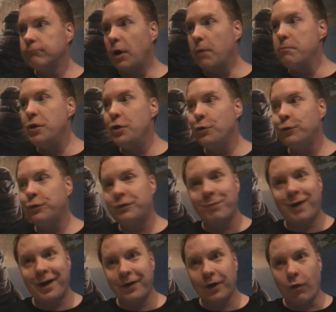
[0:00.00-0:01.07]
amused
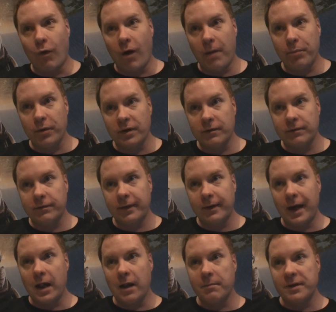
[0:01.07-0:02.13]
by the
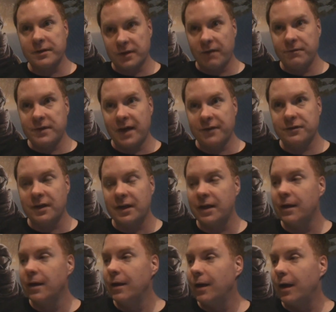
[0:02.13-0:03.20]
cooperative elements of
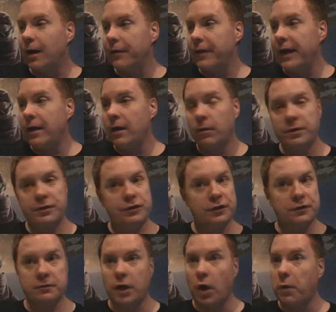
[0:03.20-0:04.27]
Destiny, they can always
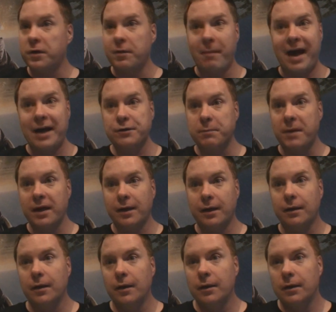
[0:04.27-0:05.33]
just go into
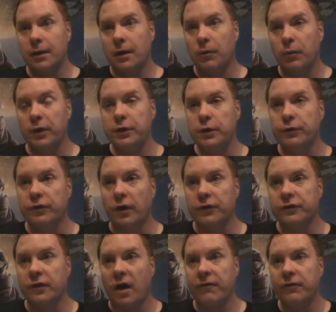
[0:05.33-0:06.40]
matchmaking. We'll use our
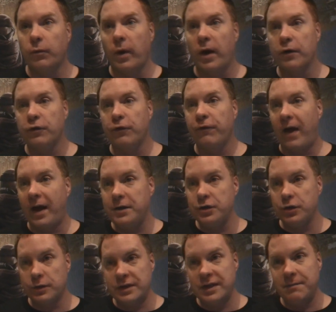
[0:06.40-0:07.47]
software to find
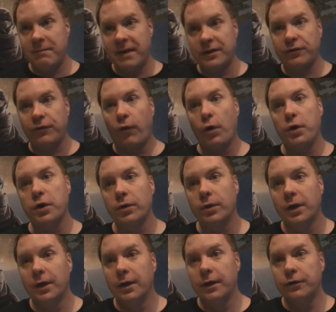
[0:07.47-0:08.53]
your teammates for you.
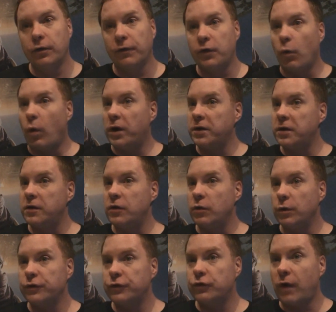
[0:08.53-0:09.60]
So if you wanted to
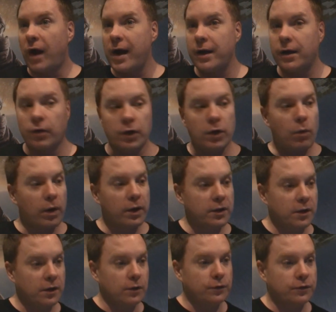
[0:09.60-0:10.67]
do a strike or you
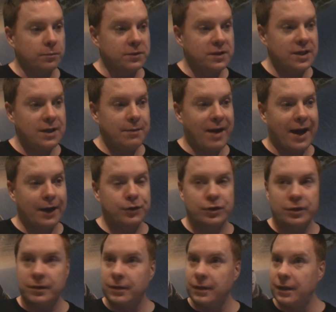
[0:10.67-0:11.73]
wanted to do some team
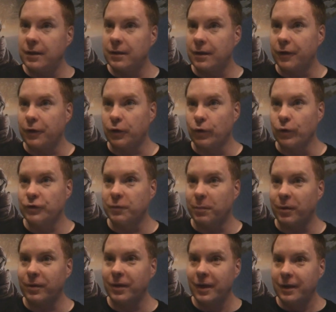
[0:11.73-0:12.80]
action in the
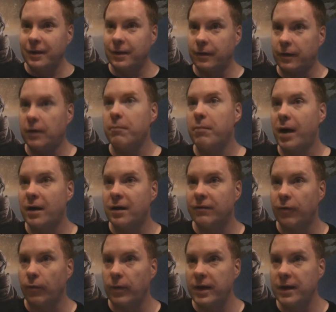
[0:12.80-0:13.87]
Crucible, the
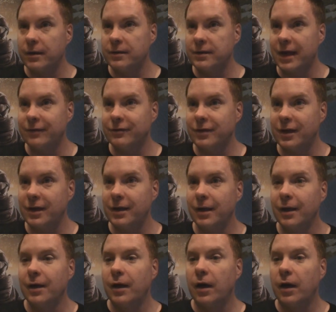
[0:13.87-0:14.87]
competitive arena in Destiny,